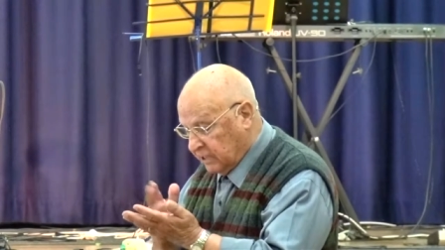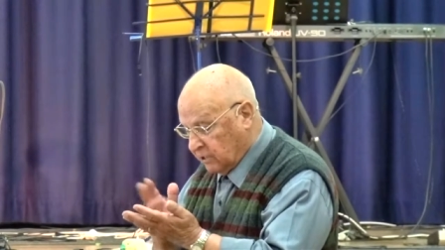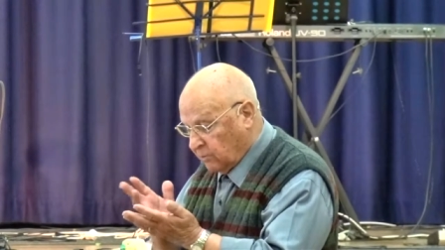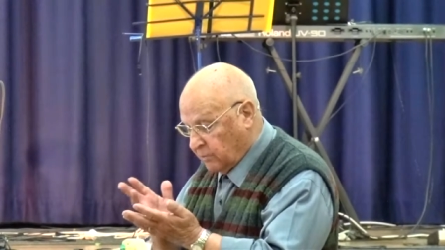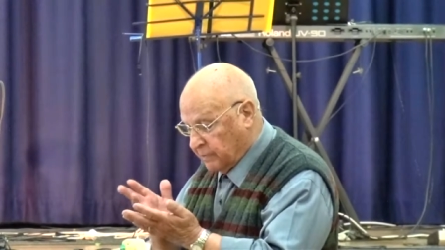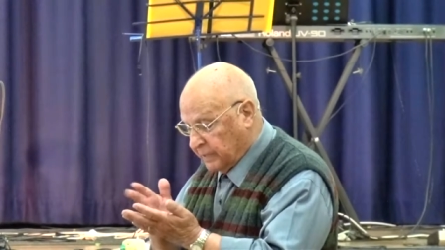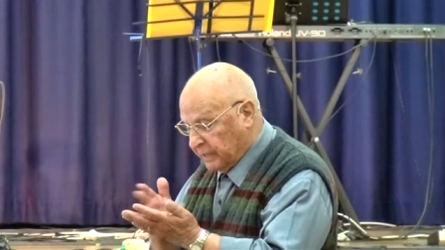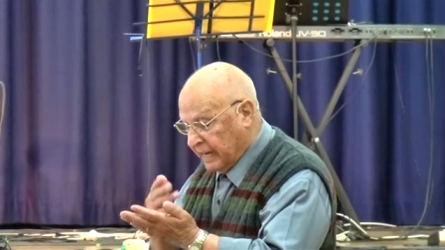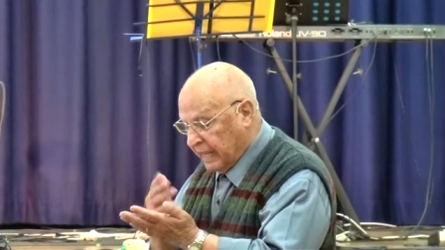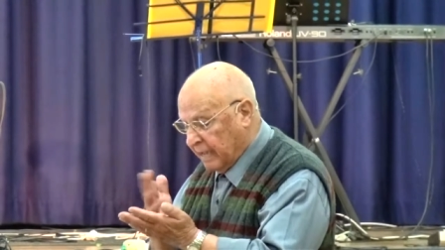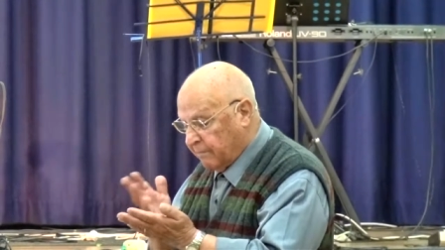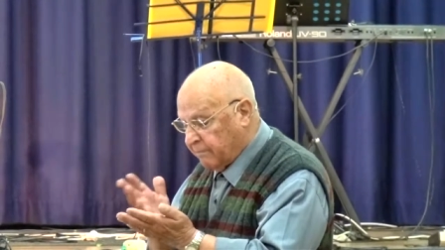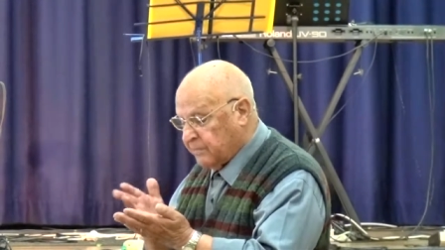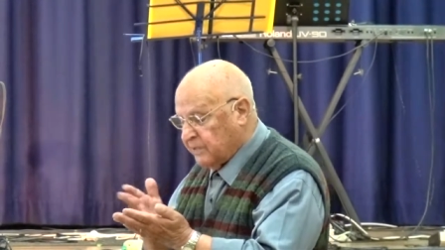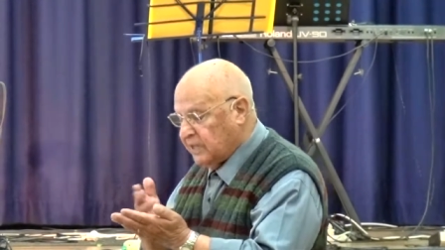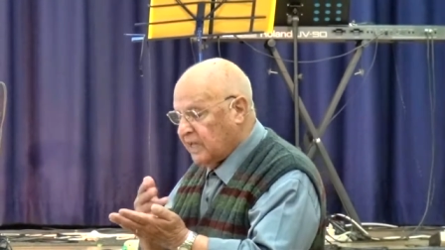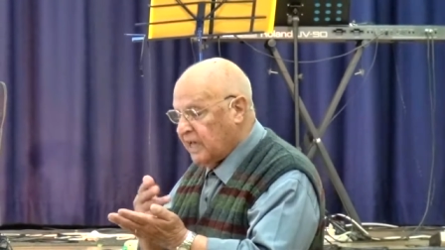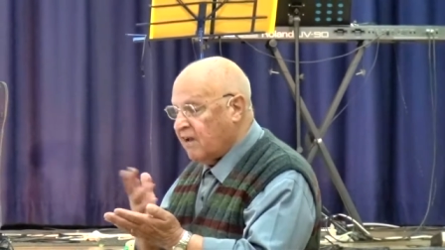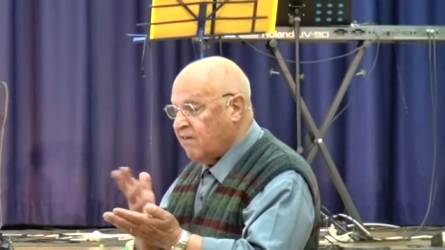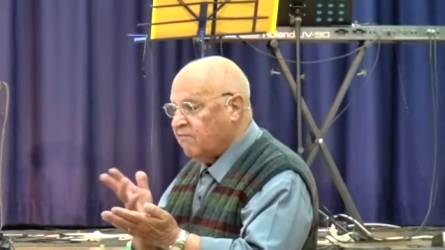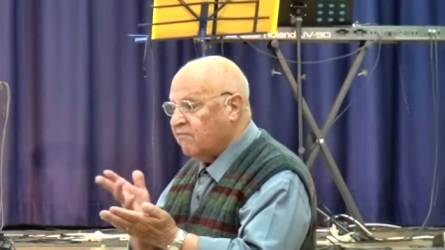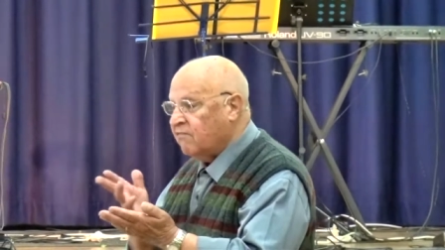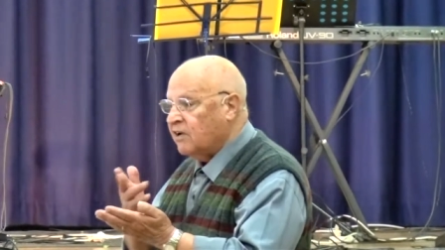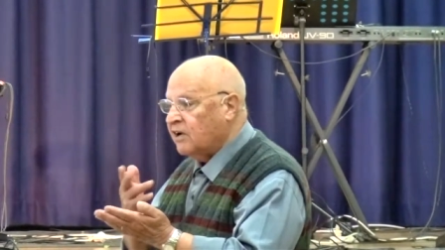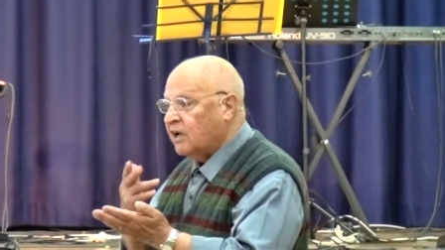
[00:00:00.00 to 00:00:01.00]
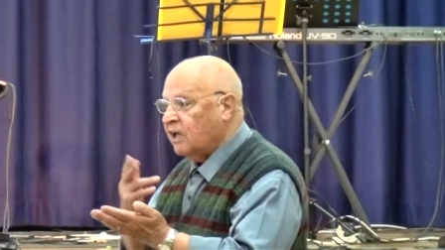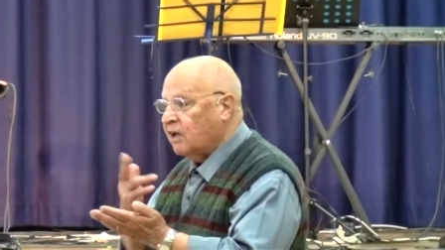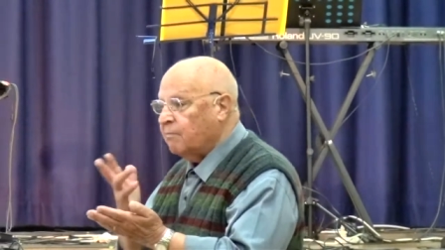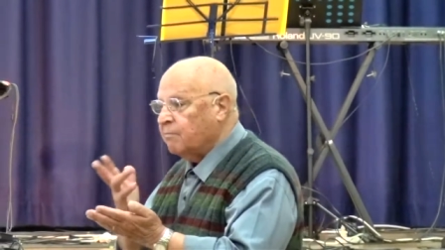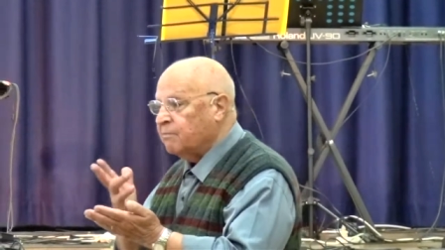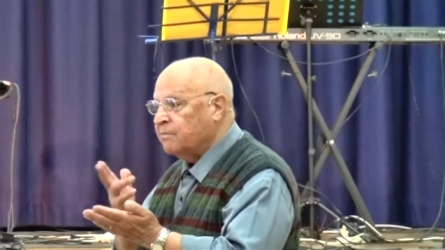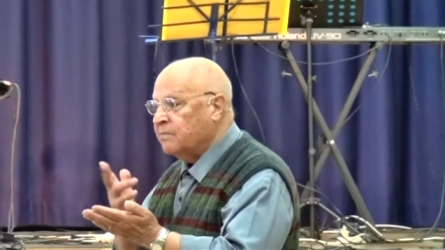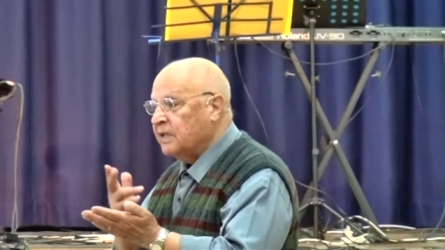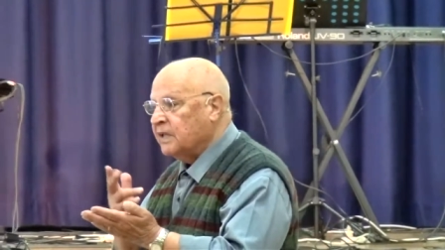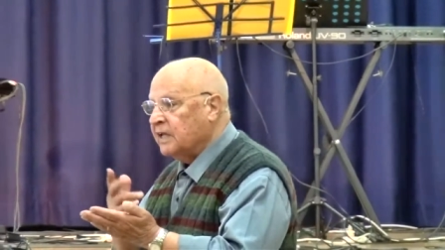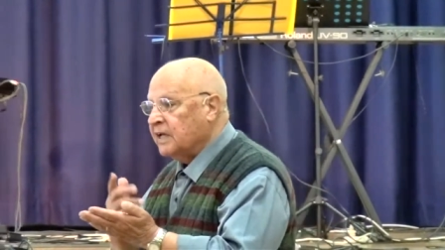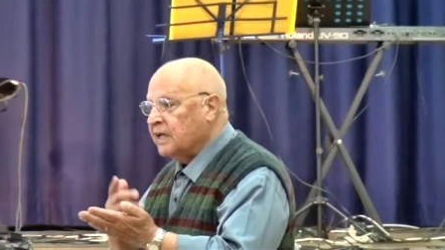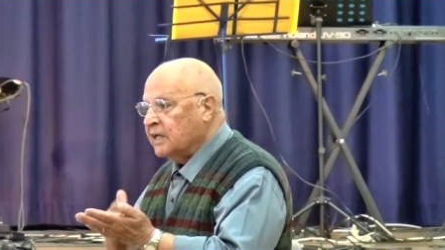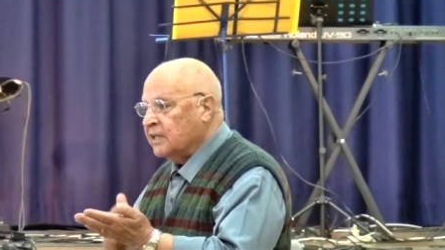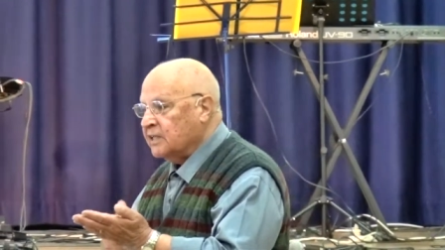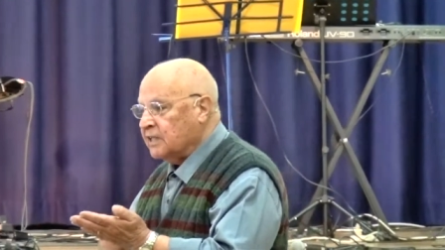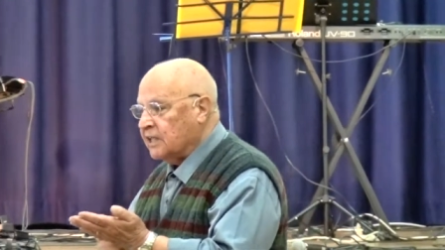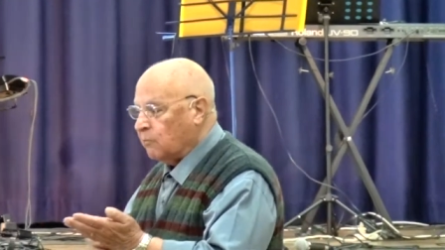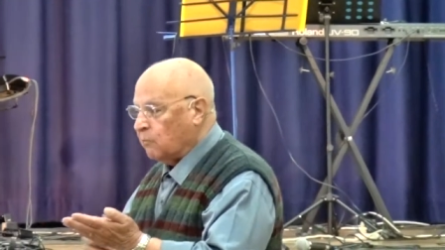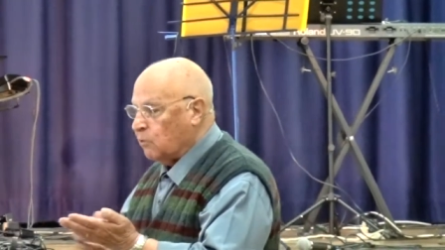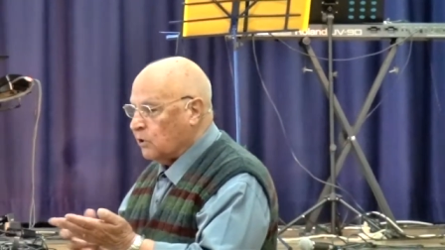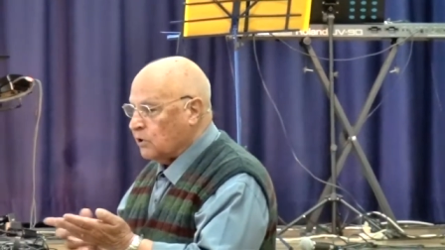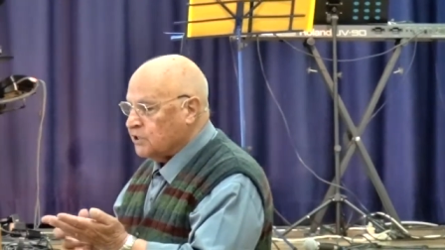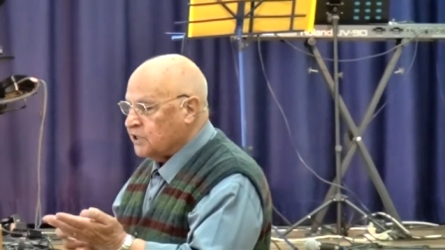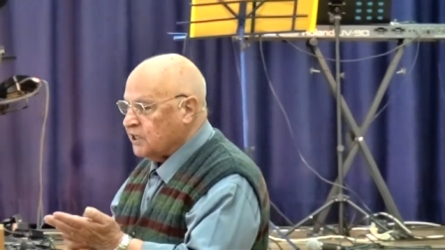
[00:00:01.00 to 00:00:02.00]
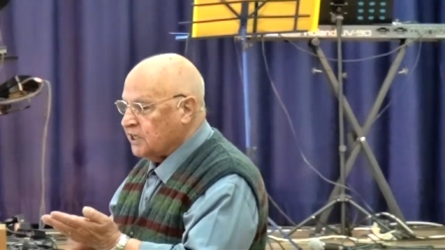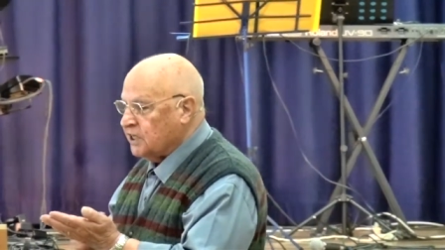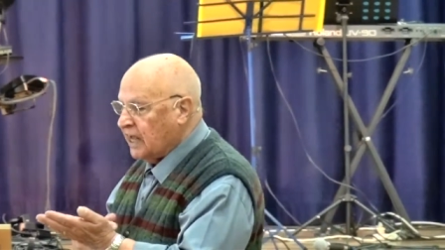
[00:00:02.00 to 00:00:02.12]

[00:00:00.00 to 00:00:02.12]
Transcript: he opened up the envelope there was